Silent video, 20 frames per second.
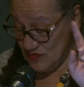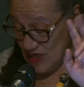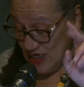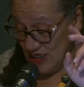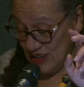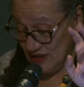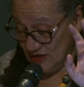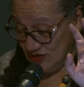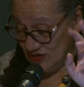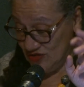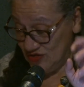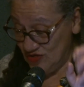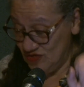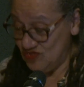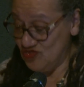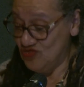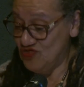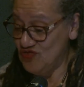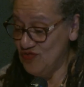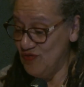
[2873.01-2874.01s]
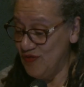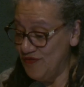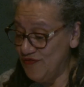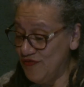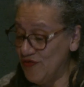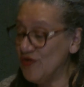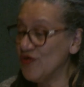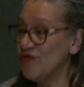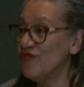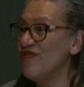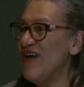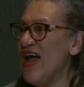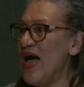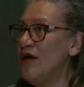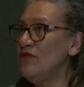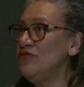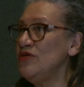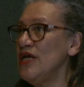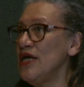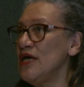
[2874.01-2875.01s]
to a
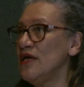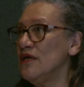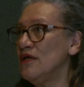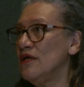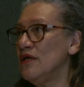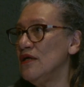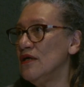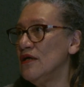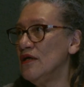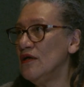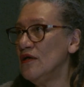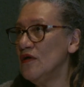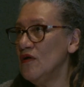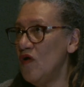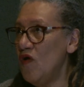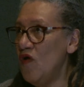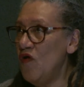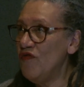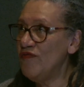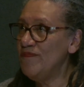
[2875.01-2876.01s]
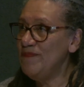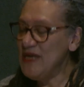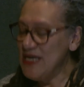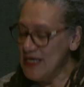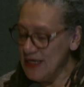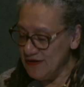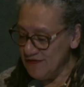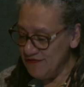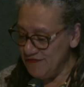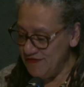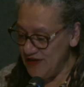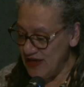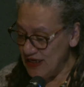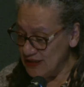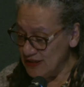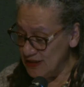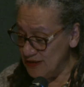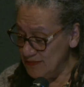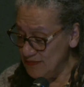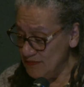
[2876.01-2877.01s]
foregrounding of being a
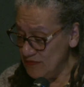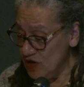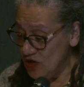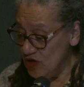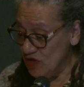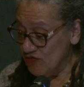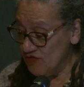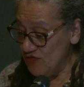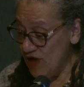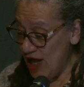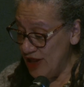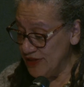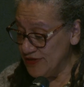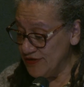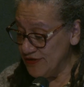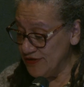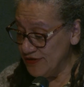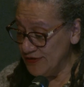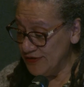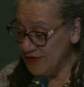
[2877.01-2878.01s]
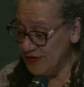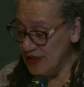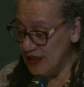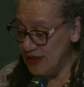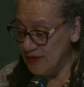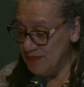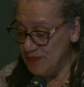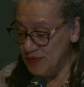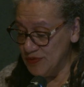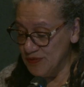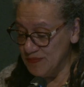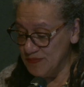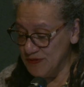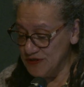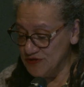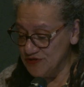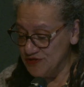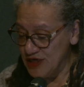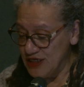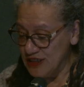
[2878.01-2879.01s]
victim rather than a
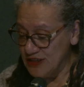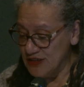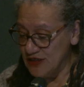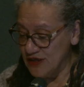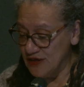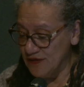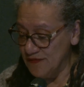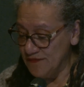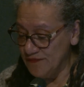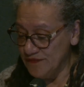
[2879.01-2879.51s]
perpetrator,